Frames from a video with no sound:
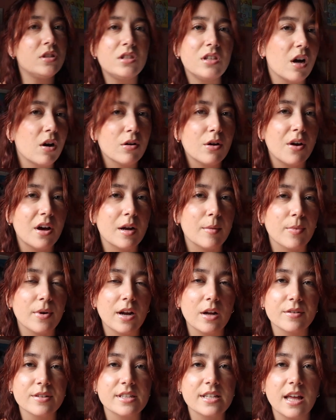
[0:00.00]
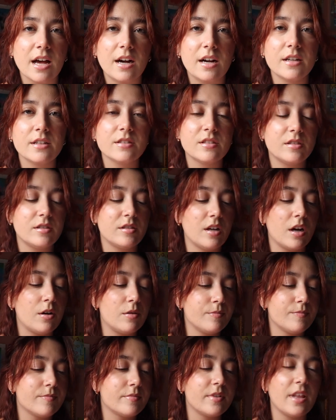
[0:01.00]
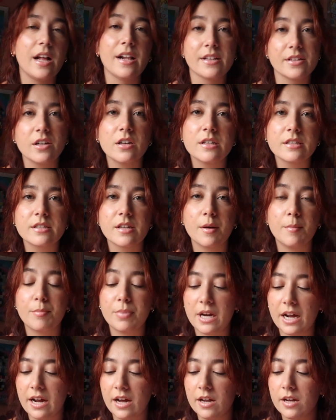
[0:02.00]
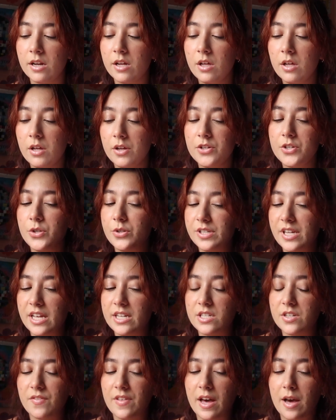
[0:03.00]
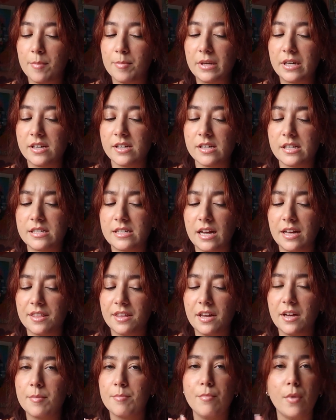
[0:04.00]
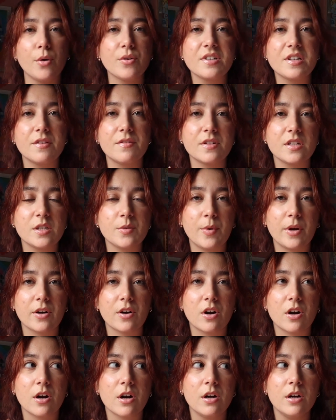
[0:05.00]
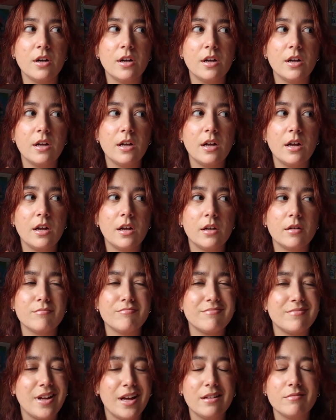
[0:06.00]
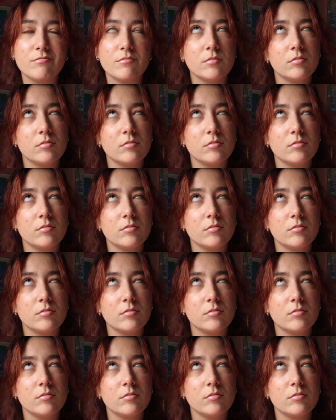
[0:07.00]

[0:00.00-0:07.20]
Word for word: Don't know how to pronounce that, so that's awesome. But I got two skeins of that because I think most of the sweater, uh,